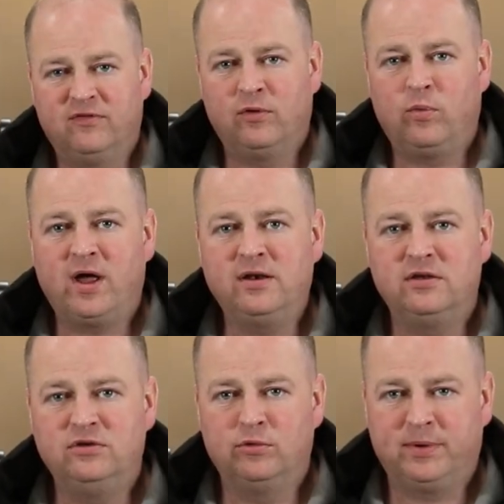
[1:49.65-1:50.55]
For one,
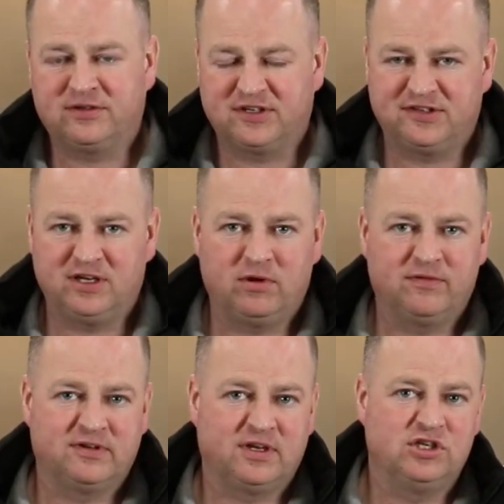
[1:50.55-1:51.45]
you'll be able to see whether
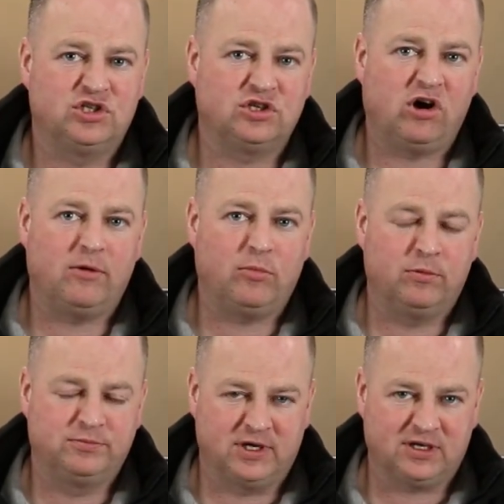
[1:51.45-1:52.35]
there's any sharp
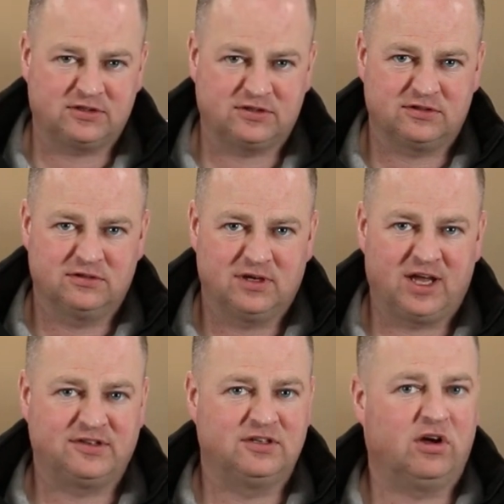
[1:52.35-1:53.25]
objects,
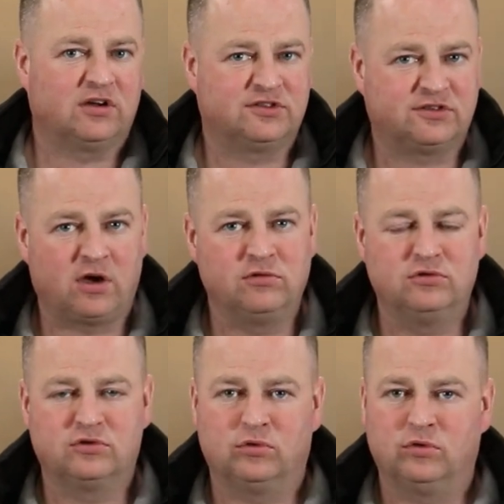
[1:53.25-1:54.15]
as in like
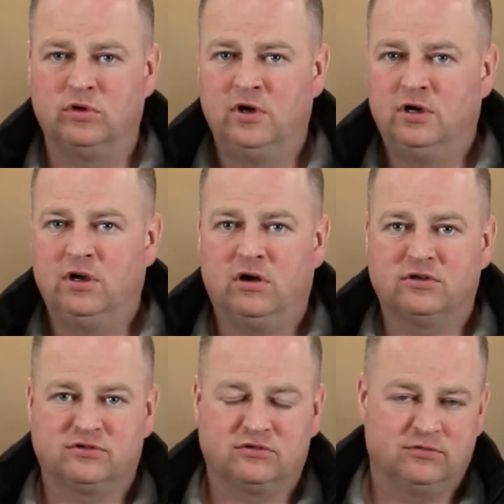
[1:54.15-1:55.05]
stones or
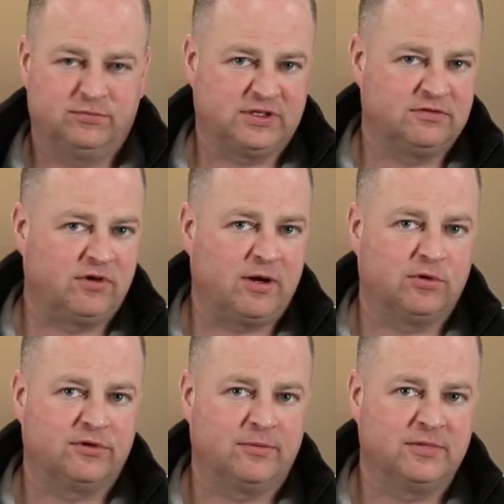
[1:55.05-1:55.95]
large bits of
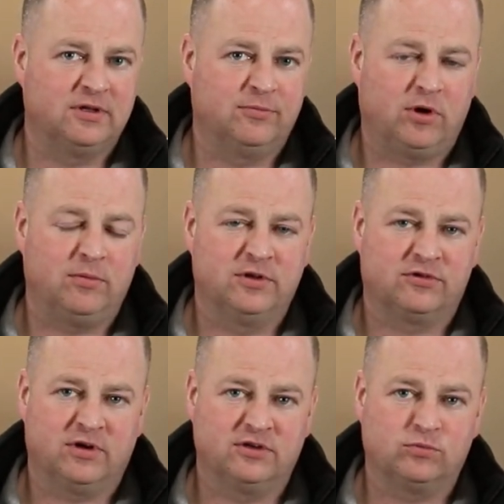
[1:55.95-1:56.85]
rubble or something in the bottom of the
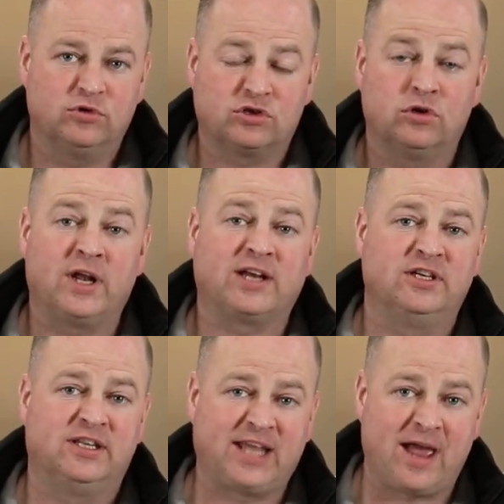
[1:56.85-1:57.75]
trench, which could
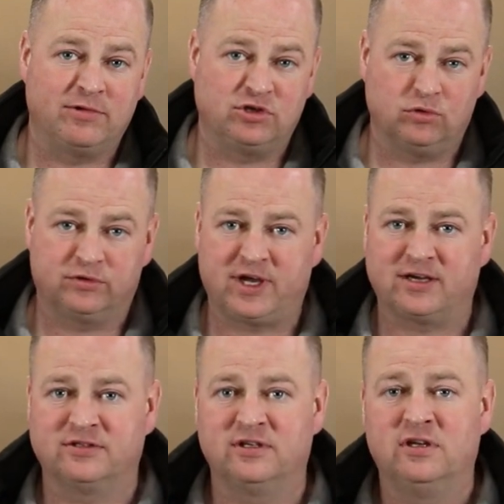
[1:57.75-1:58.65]
actually damage your
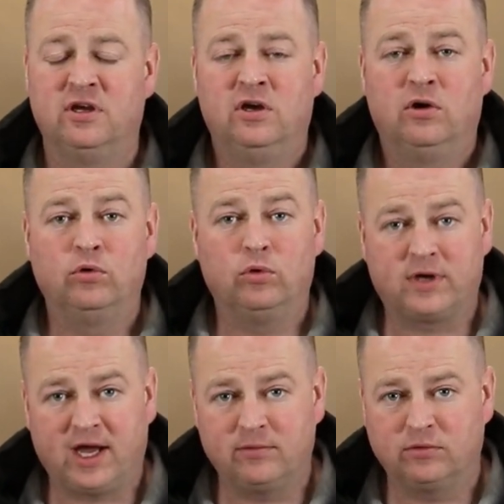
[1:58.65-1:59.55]
ducting or your
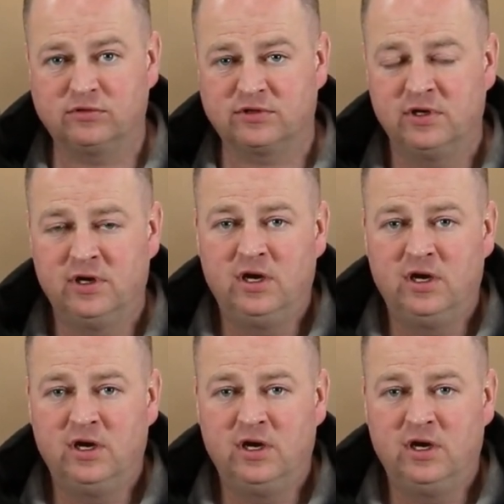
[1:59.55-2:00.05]
cables.